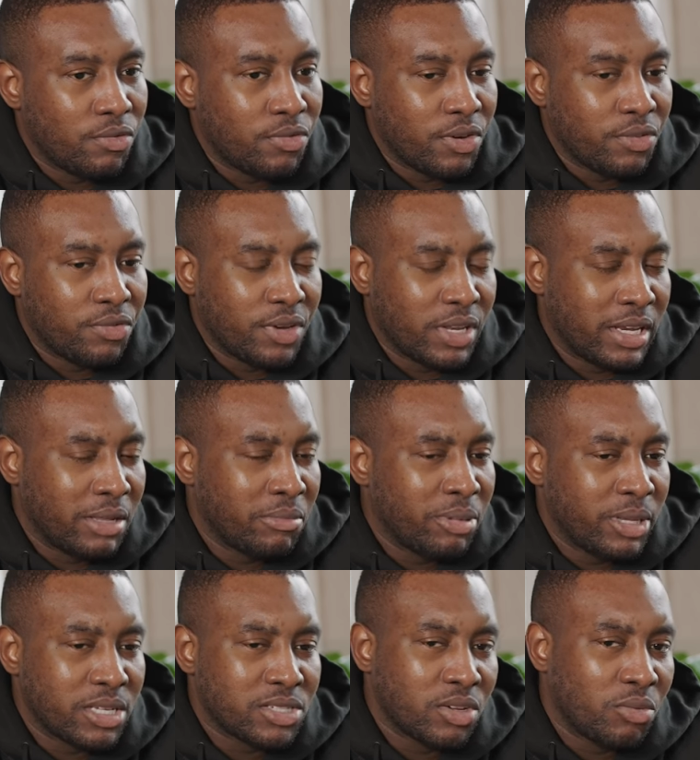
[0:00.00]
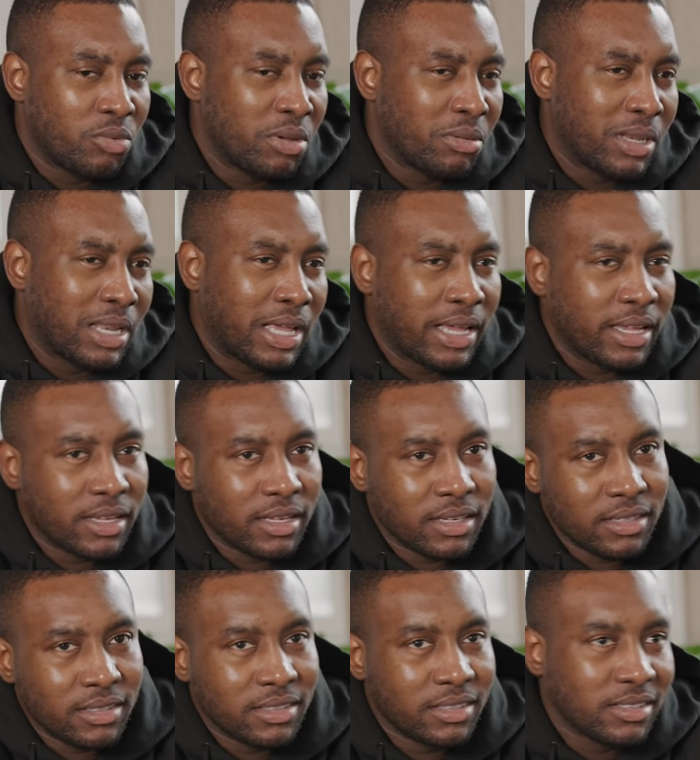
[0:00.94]
for, for the Olympics. So we were
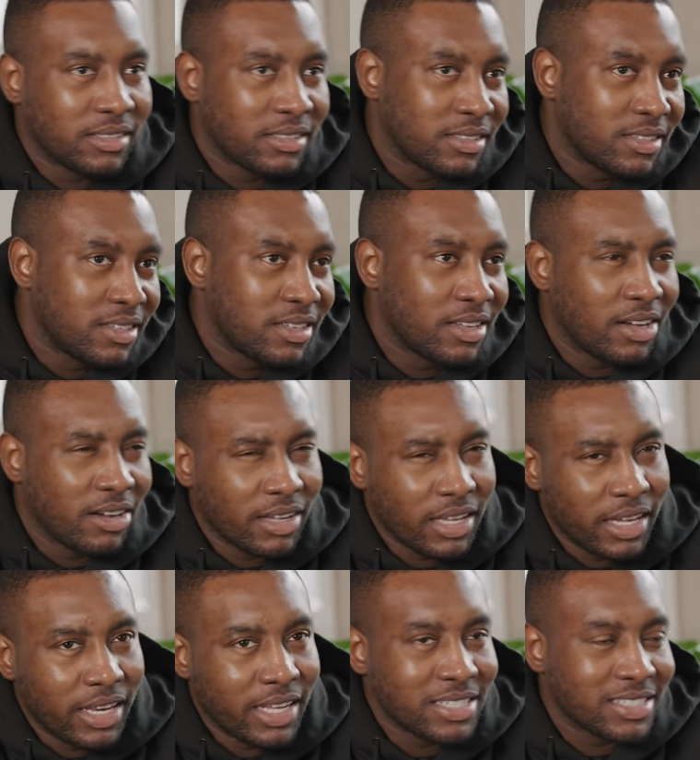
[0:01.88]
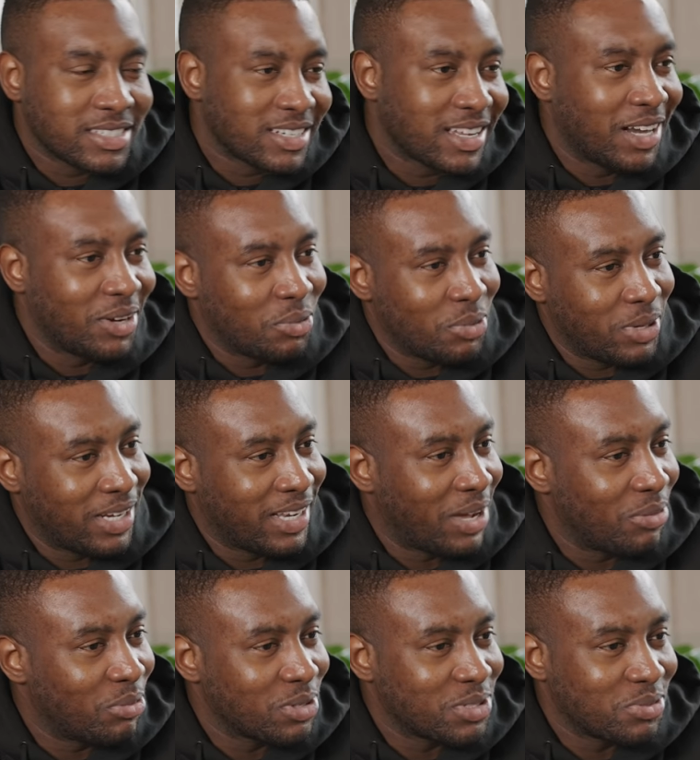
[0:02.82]
like, okay, that's kind of
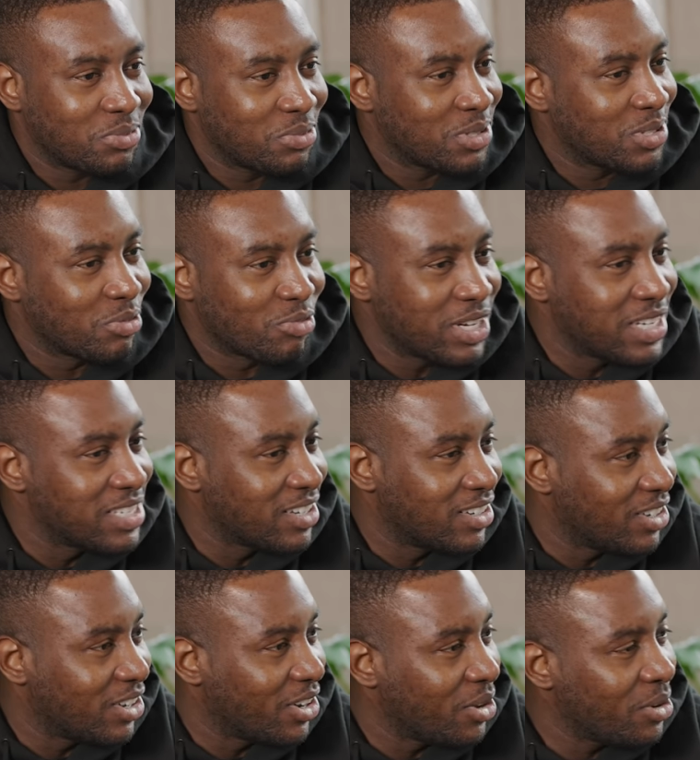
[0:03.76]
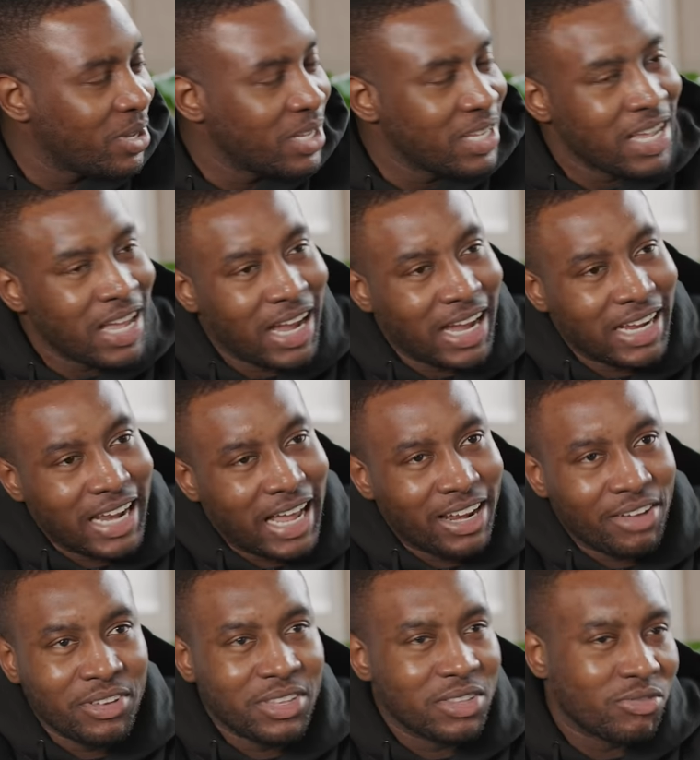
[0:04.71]
weird. Like, what's, what's the reason, you know? And,
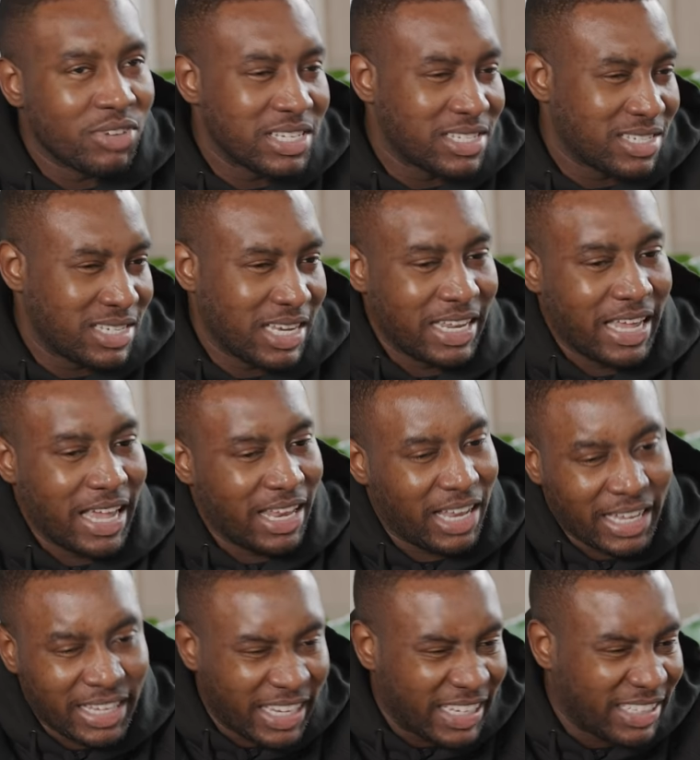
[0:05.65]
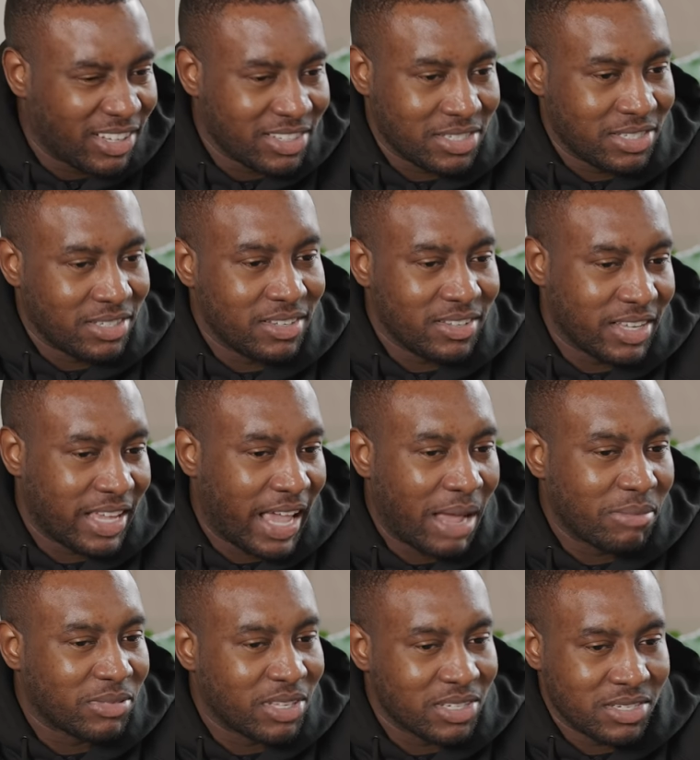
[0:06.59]
and I think the reason said, yeah, like it doesn't, the
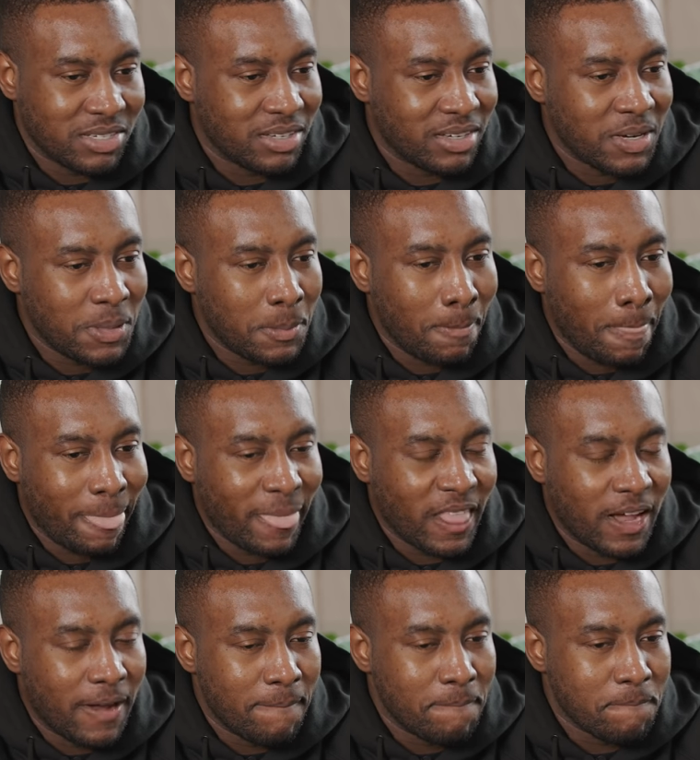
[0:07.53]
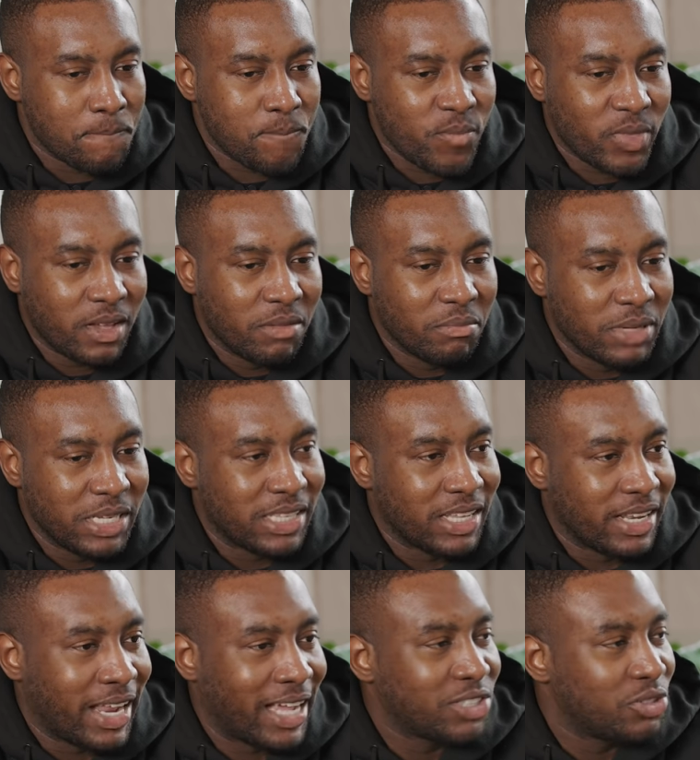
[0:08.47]
cap doesn't um,
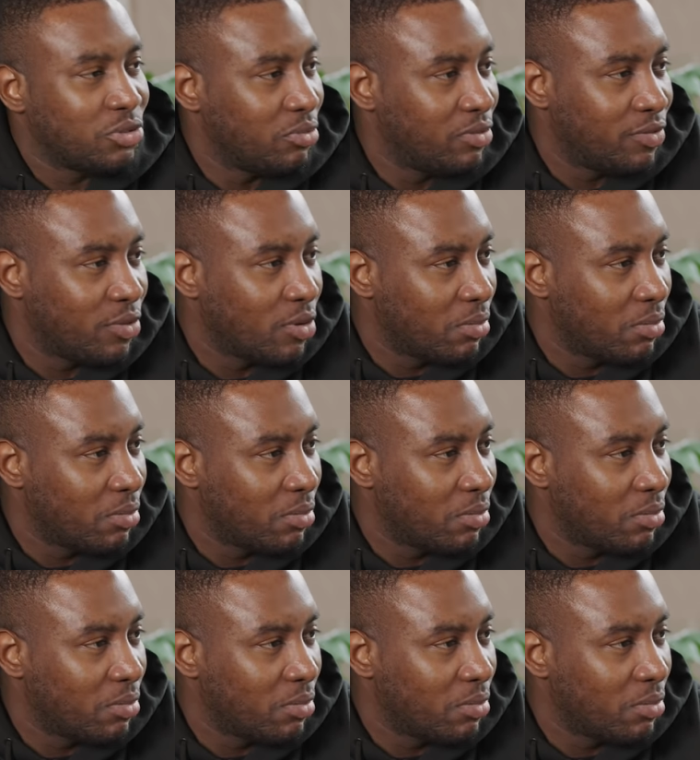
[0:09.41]
meet the natural